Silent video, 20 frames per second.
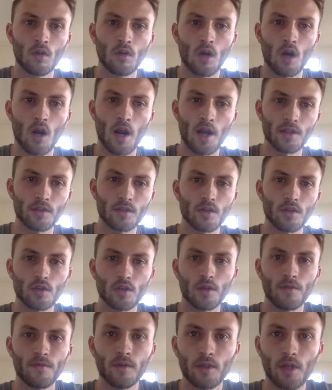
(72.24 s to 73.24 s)
All right, so you
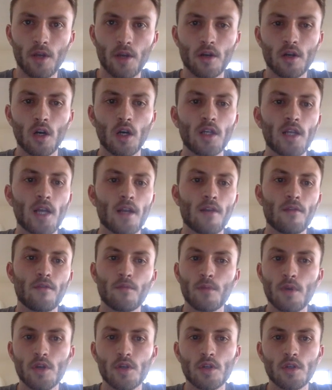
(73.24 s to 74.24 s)
should have filled out your contact
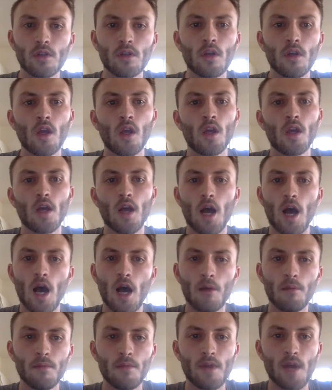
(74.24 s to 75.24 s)
information.
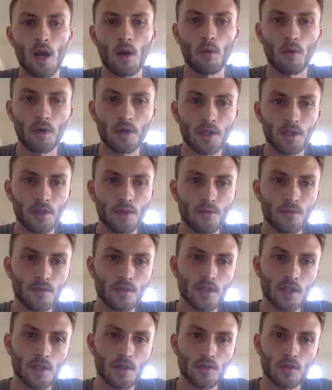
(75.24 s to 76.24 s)
Now we're going to go through
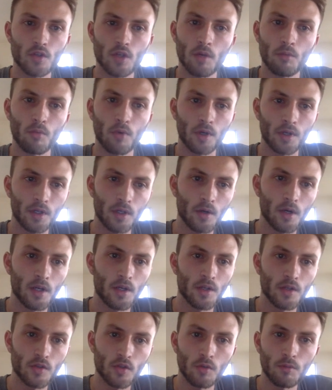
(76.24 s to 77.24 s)
citizenship. We're going to go ahead
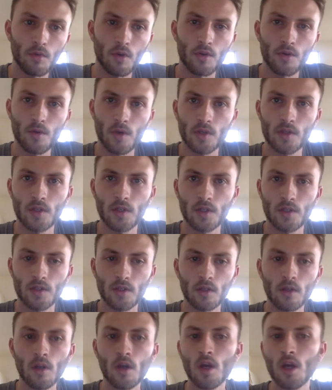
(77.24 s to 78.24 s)
and assume you're a U.S.
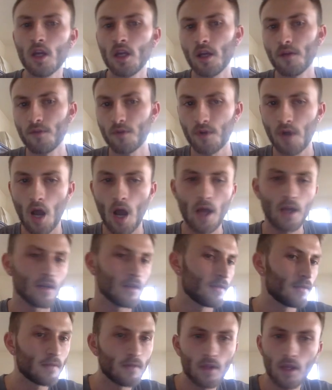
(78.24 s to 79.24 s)
citizen. If you're not,
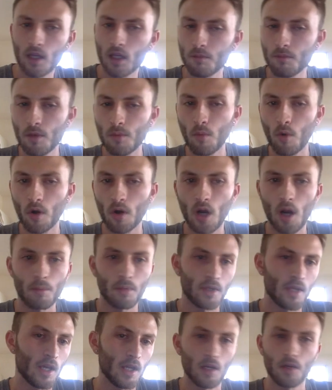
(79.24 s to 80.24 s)
it can be more
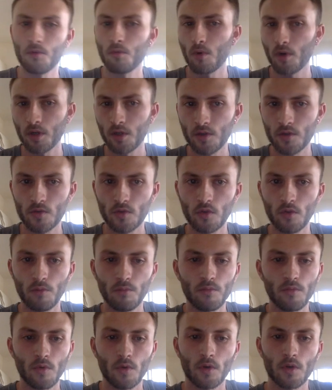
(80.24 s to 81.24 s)
complicated. You're going to
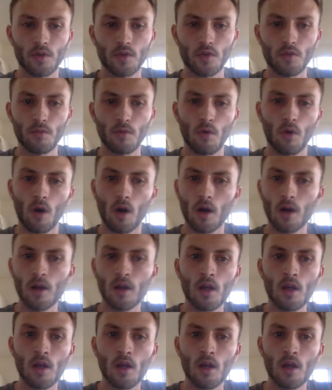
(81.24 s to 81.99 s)
assume you are.